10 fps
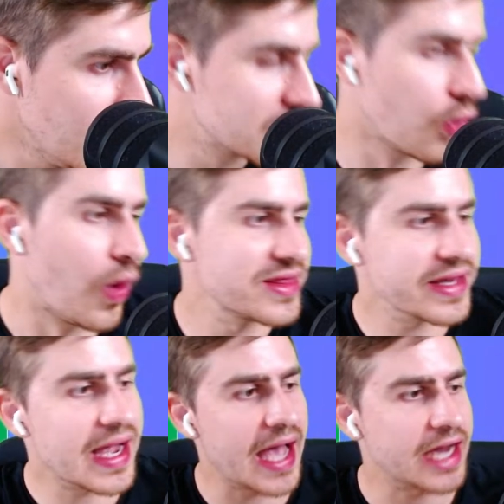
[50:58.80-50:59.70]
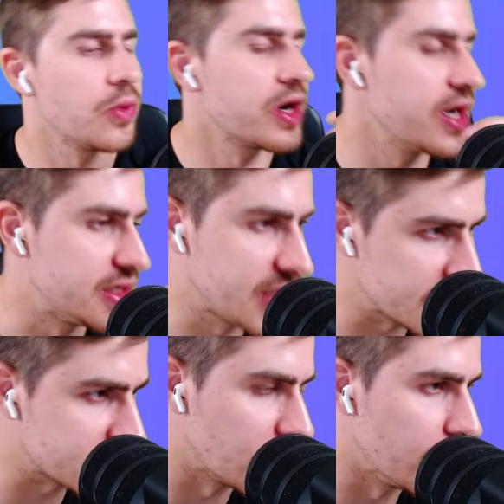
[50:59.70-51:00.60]
The one thing I actually wanted to
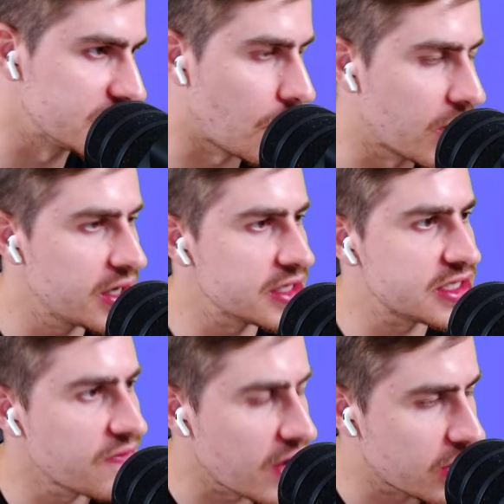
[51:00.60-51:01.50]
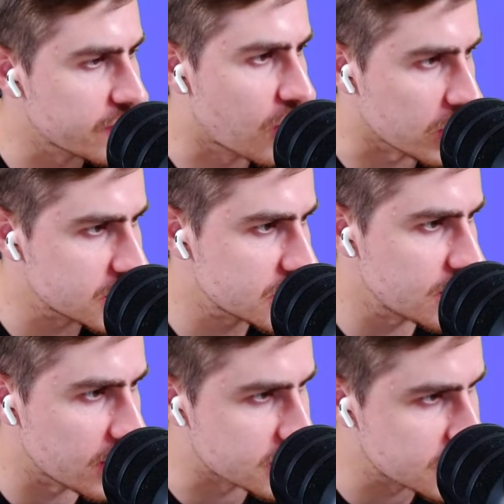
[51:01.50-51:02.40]
test, though, is I wanted to see if I could have got
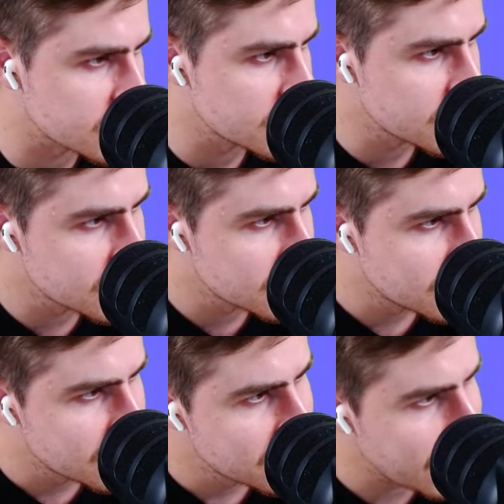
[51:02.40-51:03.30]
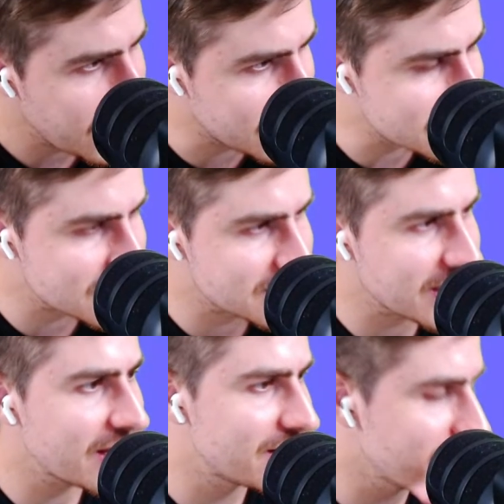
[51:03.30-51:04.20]
slot
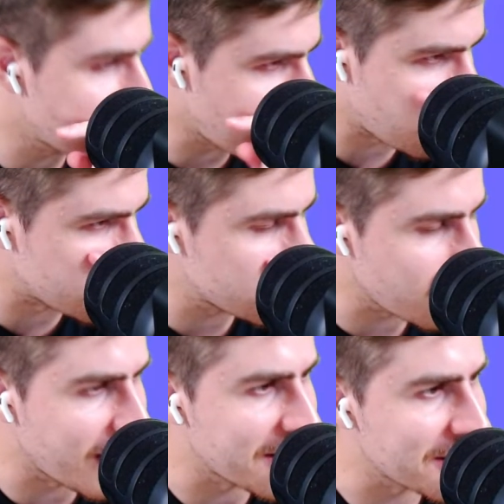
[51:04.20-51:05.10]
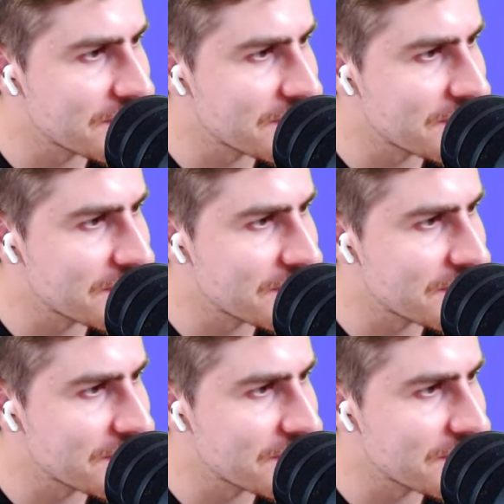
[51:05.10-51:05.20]
instead of